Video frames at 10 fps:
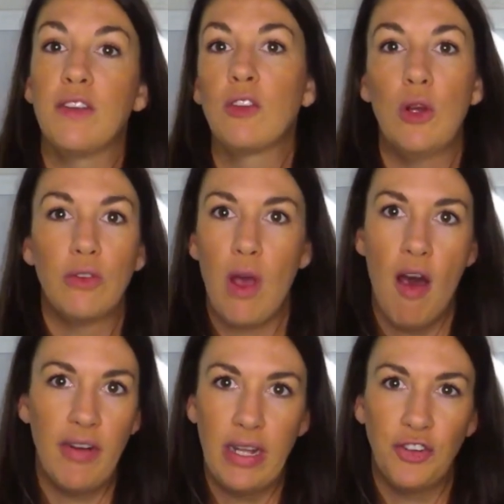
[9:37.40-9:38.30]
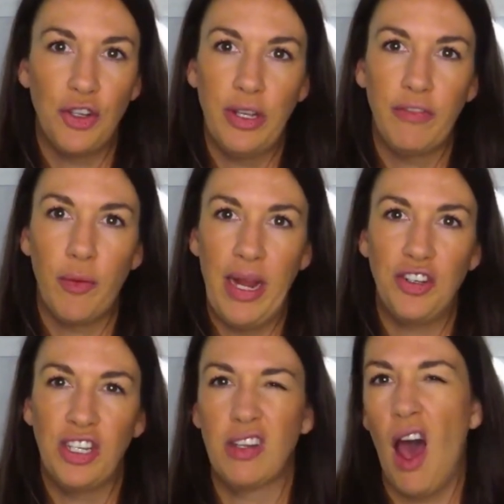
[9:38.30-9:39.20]
can disclose confidential
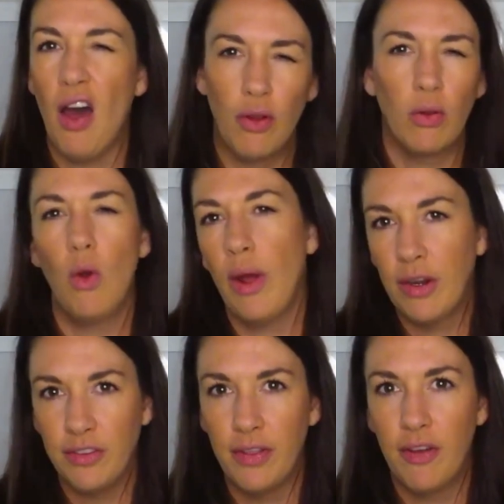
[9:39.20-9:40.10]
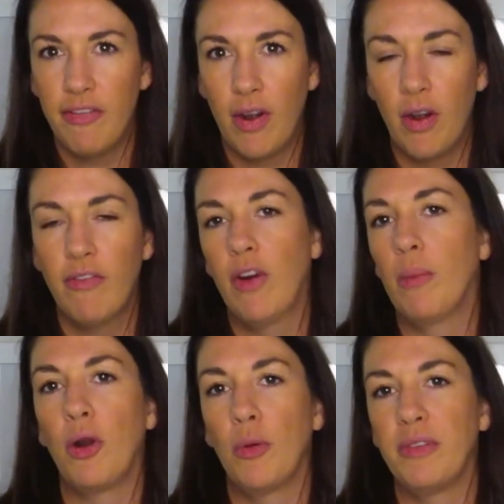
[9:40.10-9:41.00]
information to other lawyers in the firm
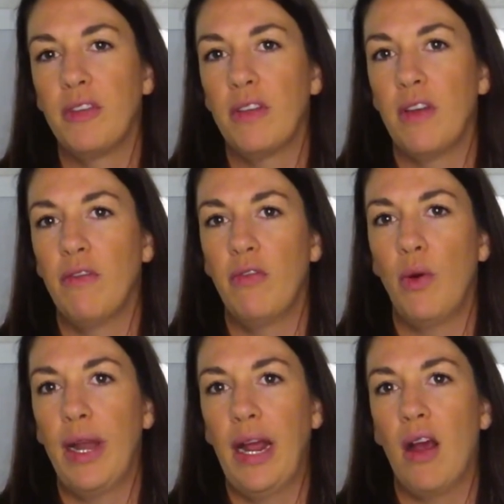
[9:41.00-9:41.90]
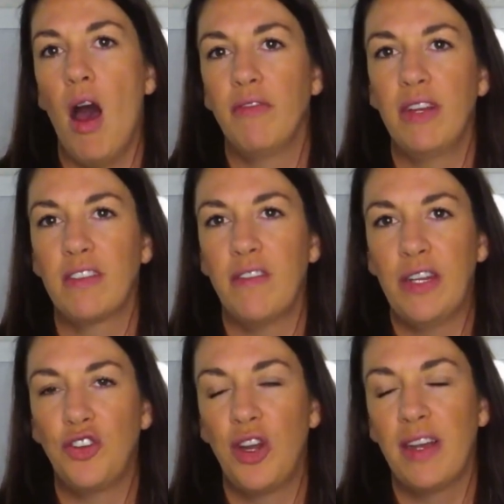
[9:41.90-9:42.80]
for purposes of avoiding conflicts
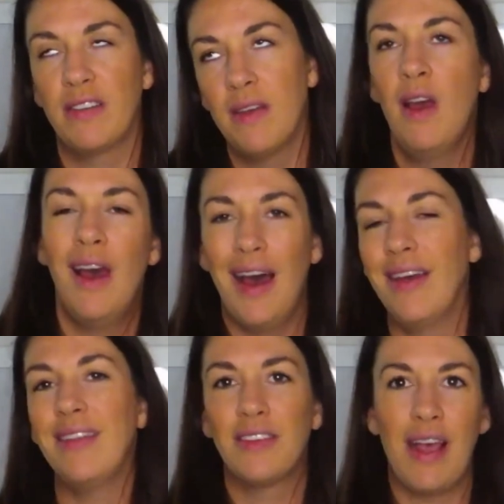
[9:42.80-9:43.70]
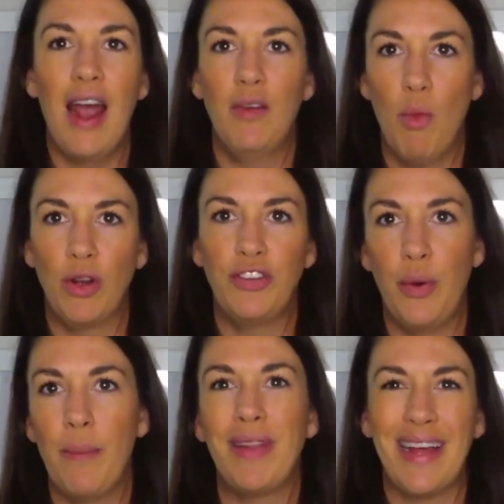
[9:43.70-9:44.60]
of interest. There's kind of more
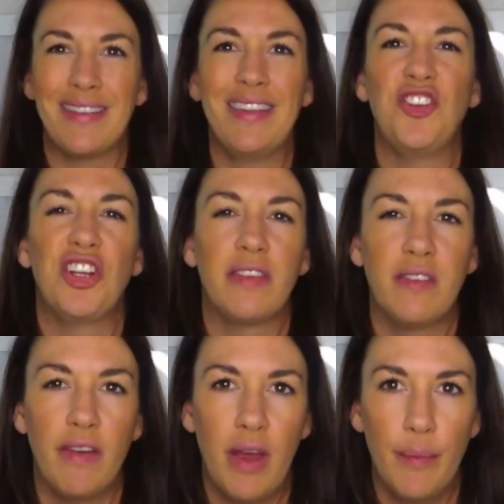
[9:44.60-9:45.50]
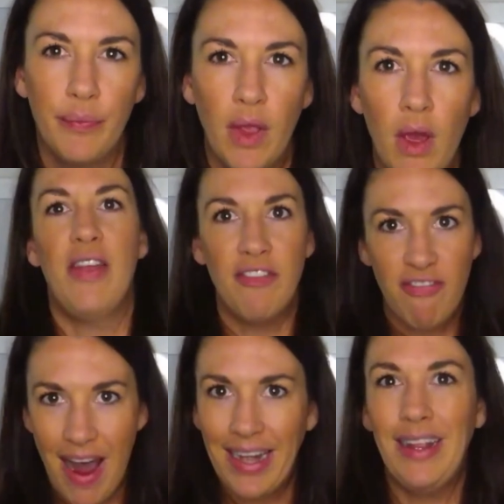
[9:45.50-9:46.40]
to it, but that's the gist of it. And then
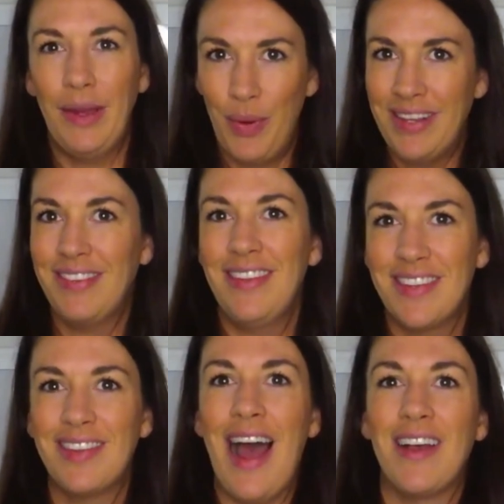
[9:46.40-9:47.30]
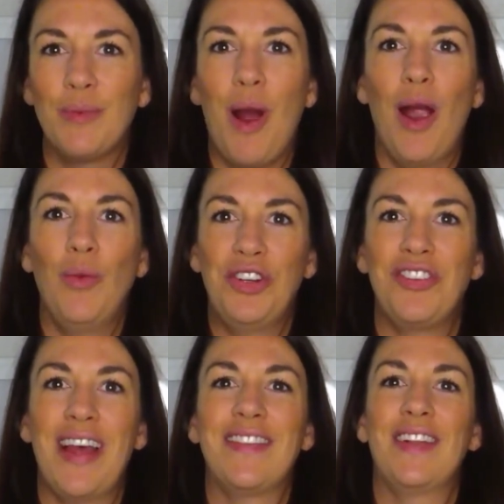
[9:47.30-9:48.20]
finally, we see this last part,
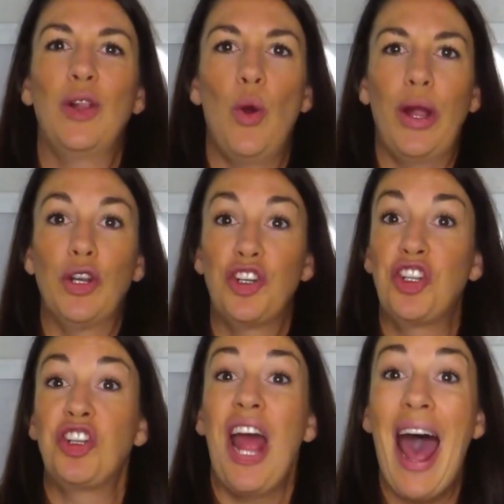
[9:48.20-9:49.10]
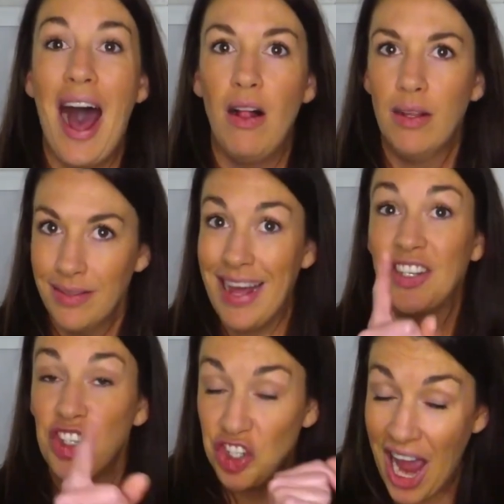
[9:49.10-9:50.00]
which says that a lawyer shall,
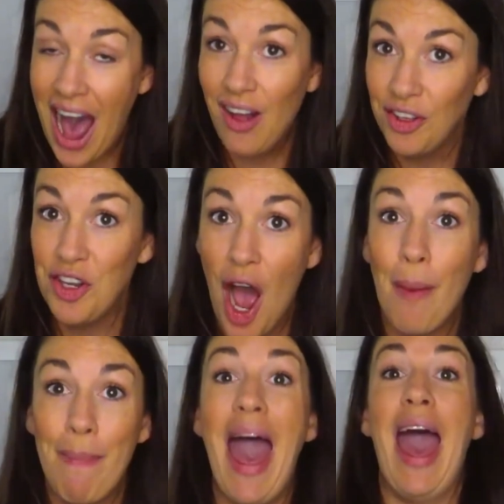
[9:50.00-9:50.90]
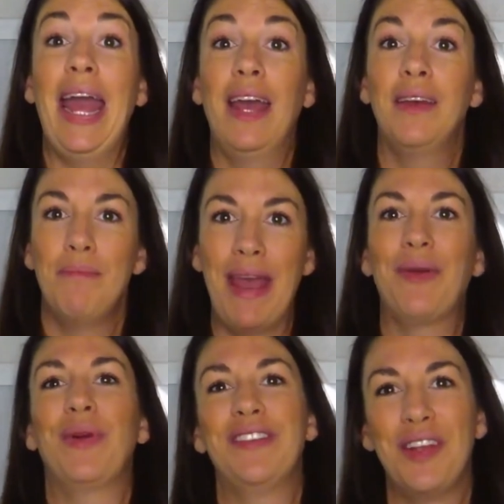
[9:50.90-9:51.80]
that's shall, not may,
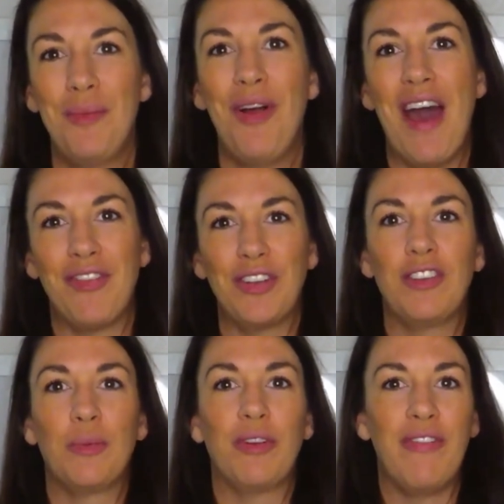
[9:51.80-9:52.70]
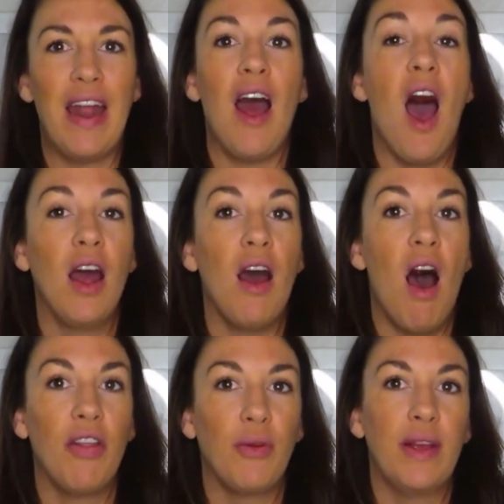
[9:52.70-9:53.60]
make reasonable efforts to prevent
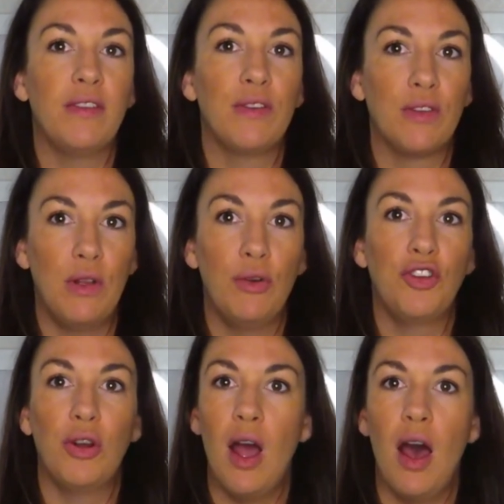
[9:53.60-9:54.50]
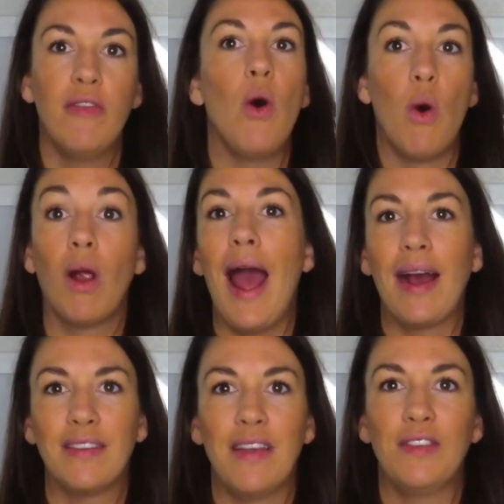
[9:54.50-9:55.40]
unauthorized disclosure of or
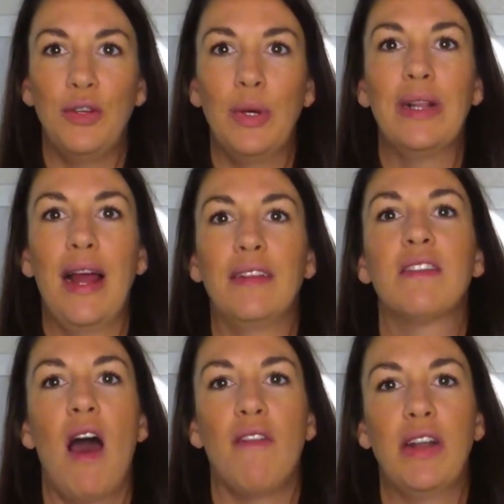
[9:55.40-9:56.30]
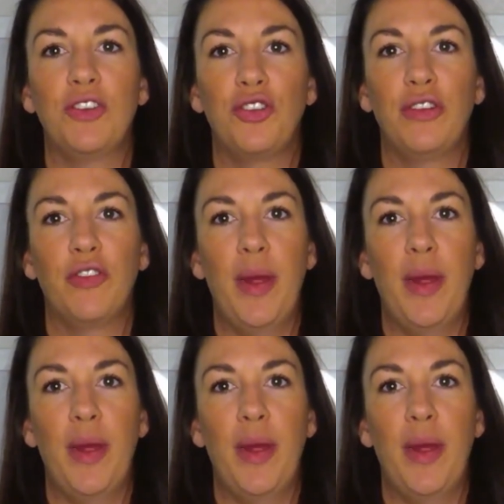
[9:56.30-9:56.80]
access to a client's confidential